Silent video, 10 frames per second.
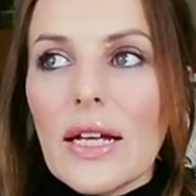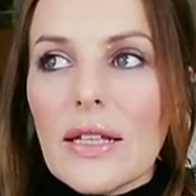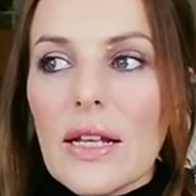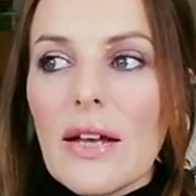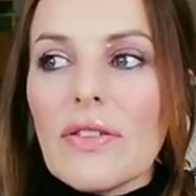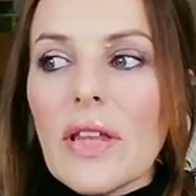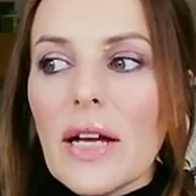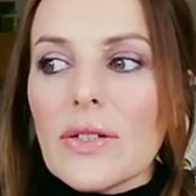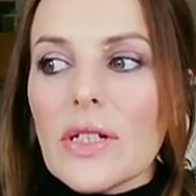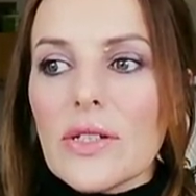the 11th
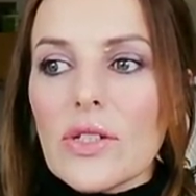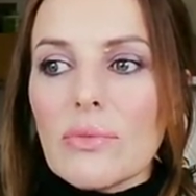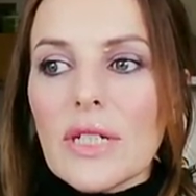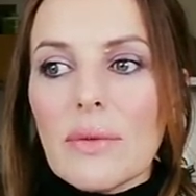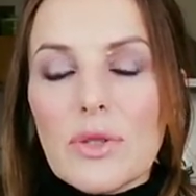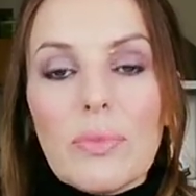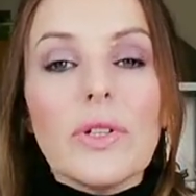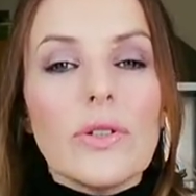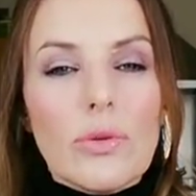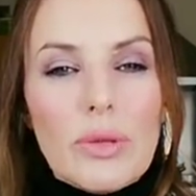house can sometimes,
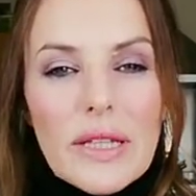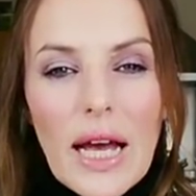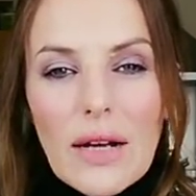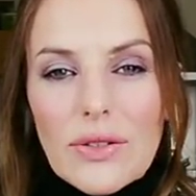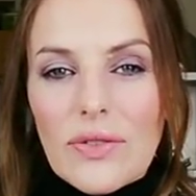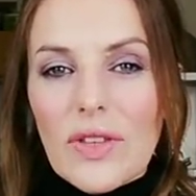you know, be the house of the